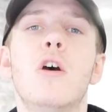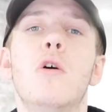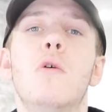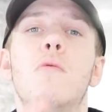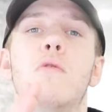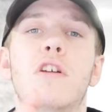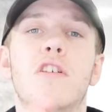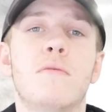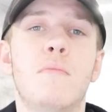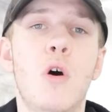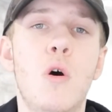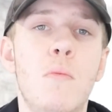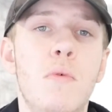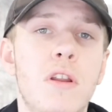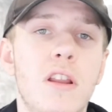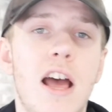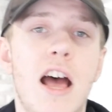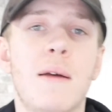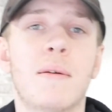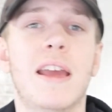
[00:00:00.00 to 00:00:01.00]
But at the
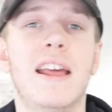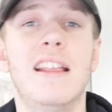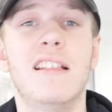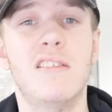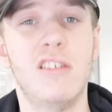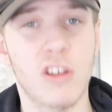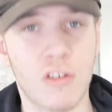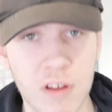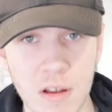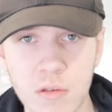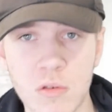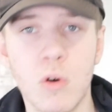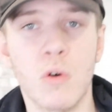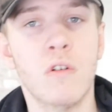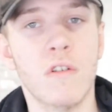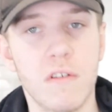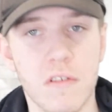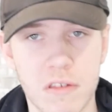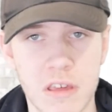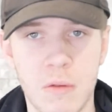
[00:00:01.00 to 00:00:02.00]
moment, I'm getting into the
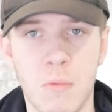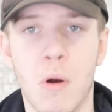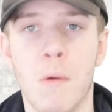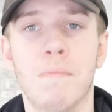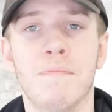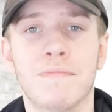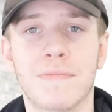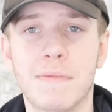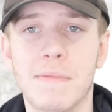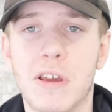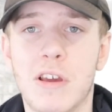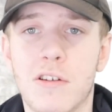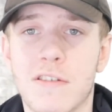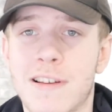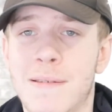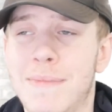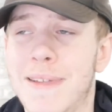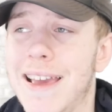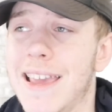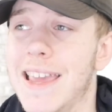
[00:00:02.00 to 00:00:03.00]
cryptocurrency one because
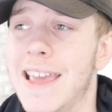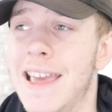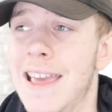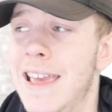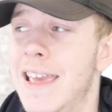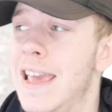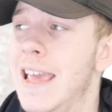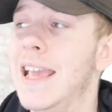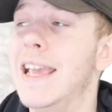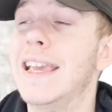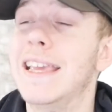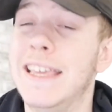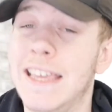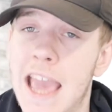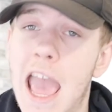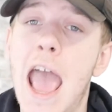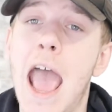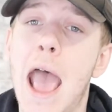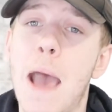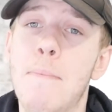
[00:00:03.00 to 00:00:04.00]
I'm like,
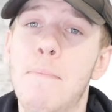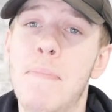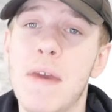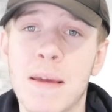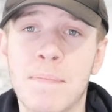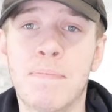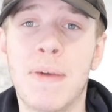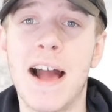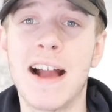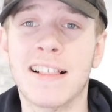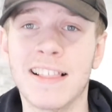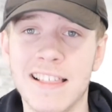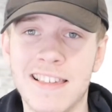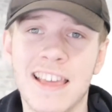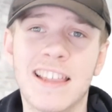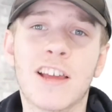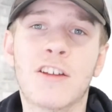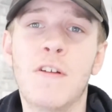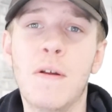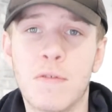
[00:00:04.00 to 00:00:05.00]
yeah, big bag, let's
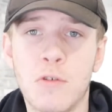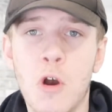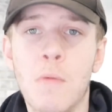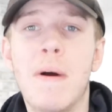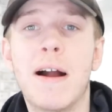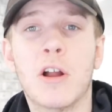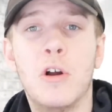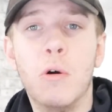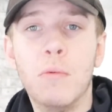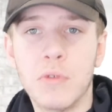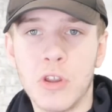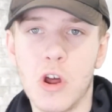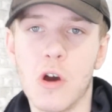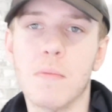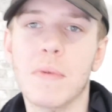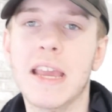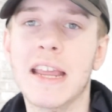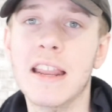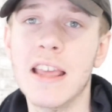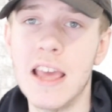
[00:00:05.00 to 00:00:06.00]
get the crypto bag up, you know what
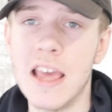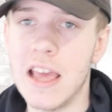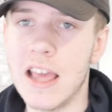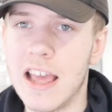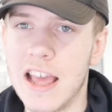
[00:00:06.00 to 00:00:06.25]
I mean?